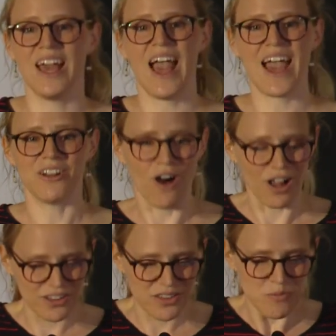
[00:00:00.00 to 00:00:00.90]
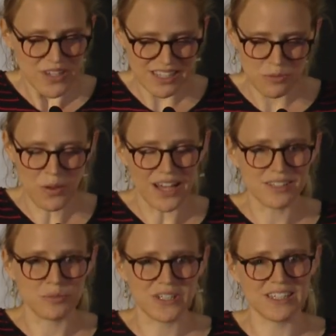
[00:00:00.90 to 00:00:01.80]
and all the missing
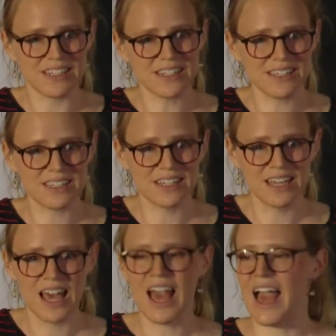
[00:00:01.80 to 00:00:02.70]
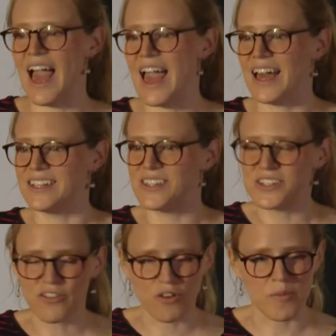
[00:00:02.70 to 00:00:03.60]
puzzle pieces and the
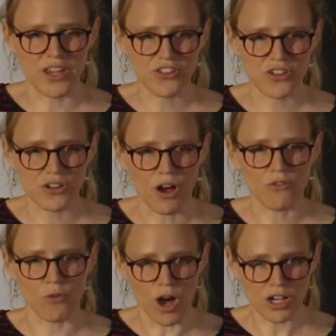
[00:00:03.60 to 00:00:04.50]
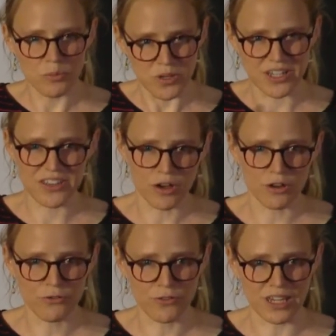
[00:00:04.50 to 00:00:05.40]
deformation of rock beneath our
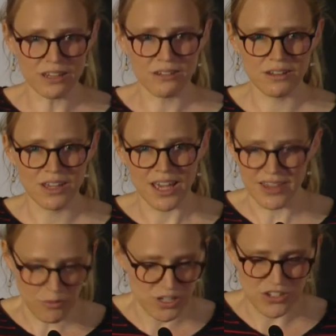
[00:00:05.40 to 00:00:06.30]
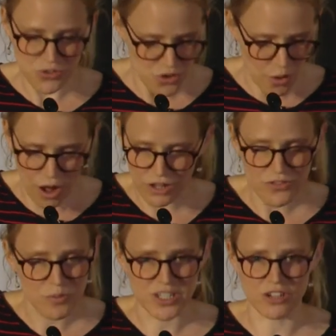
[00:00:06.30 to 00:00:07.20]
feet, that we need to know all of the
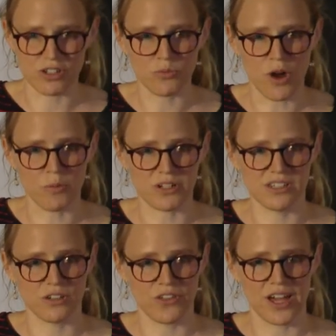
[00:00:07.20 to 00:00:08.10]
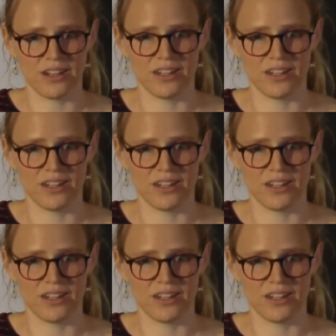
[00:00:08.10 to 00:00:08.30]
material properties of that,